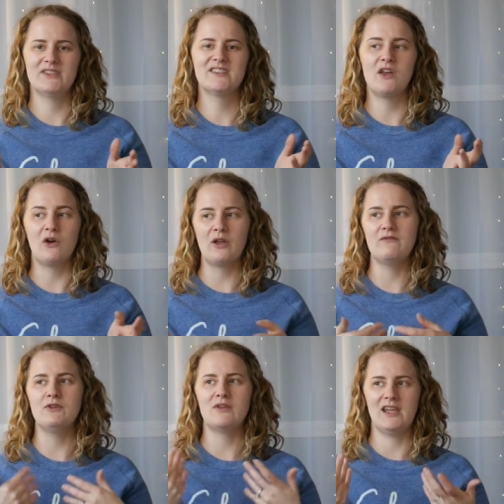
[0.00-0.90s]
So if
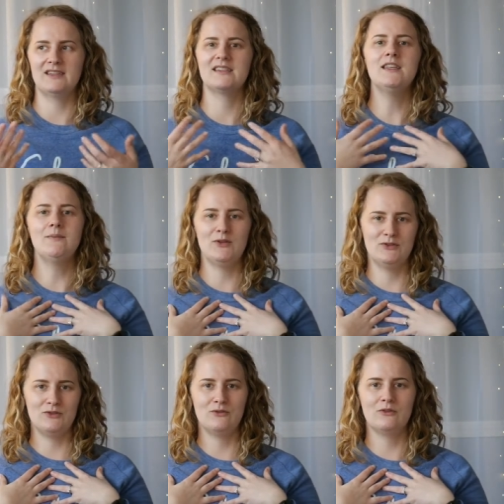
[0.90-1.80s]
you can't sleep, you
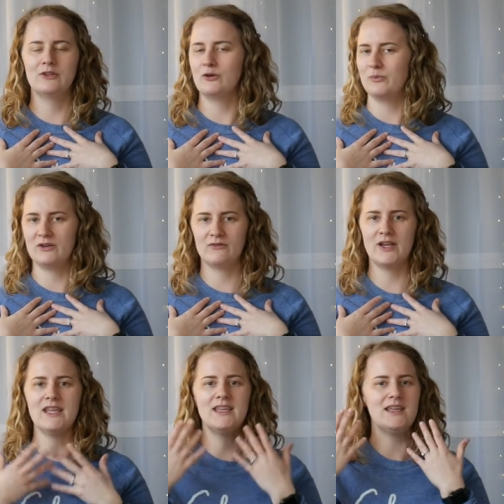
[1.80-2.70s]
do a little bit of
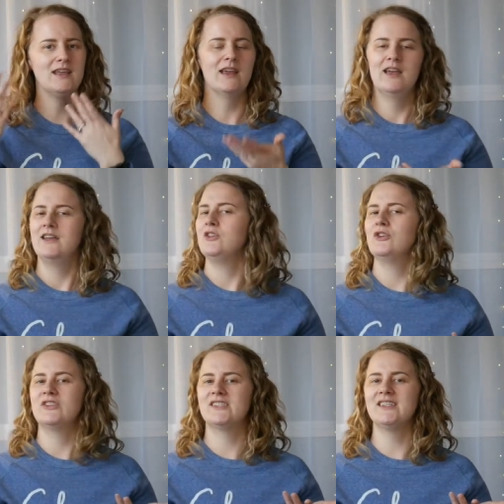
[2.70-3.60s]
Reiki,
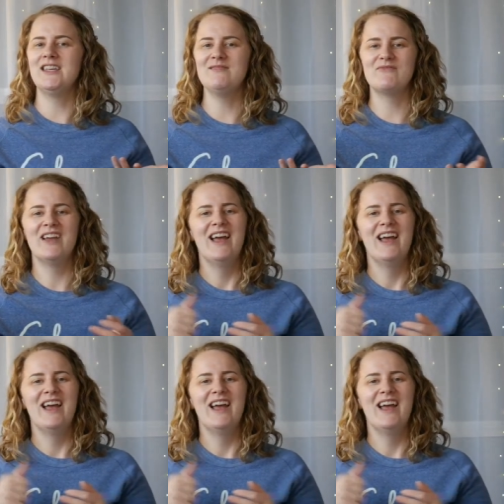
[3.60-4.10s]
you're asleep.